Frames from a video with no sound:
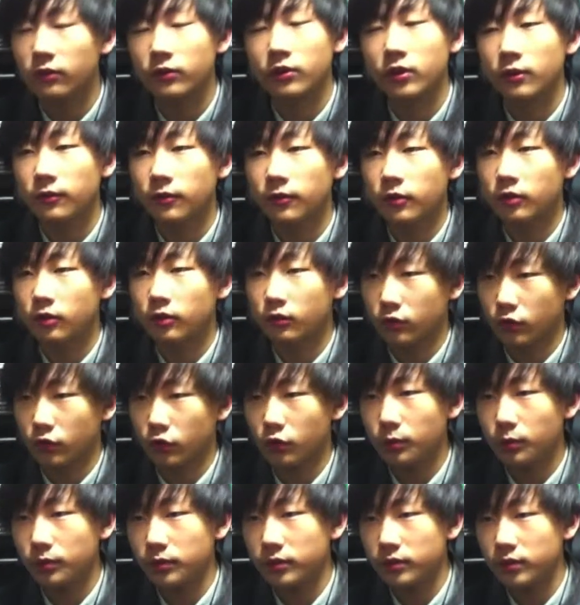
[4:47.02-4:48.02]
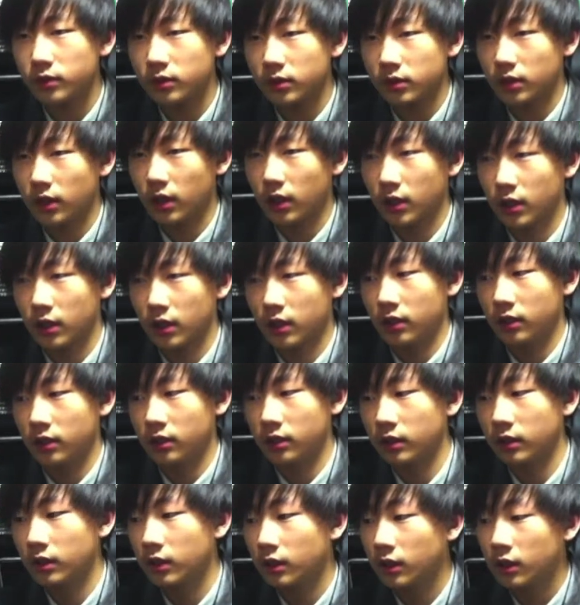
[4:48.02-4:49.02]
different groups?
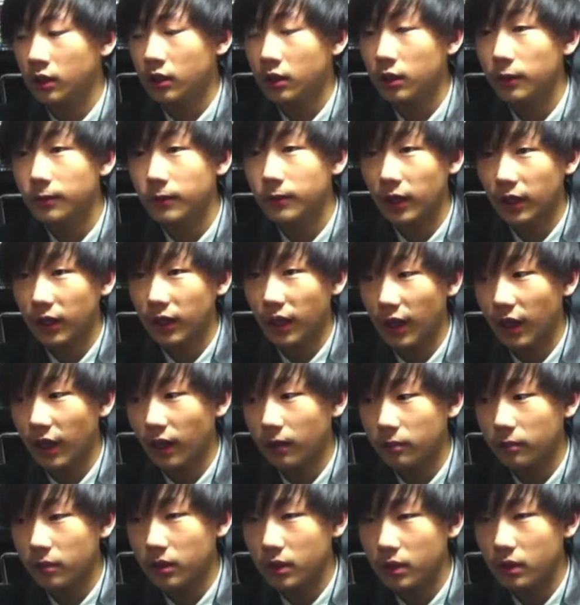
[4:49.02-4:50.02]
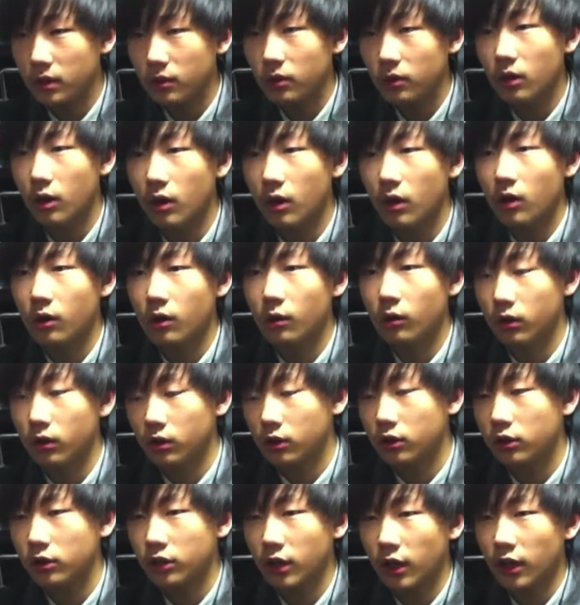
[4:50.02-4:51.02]
And if they can be, what
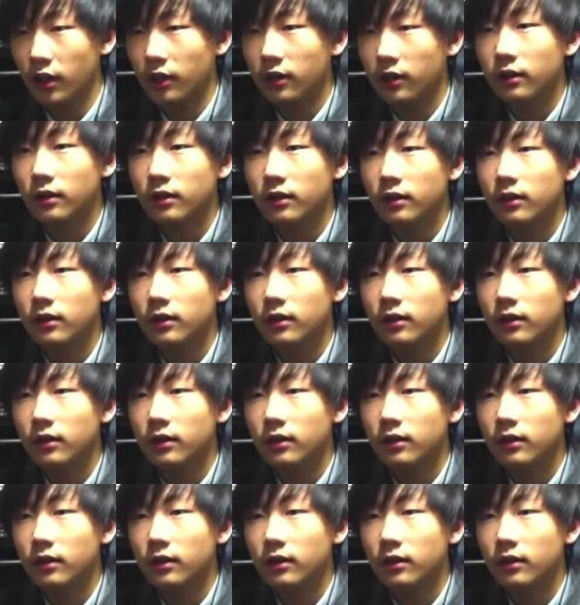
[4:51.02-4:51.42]
are they?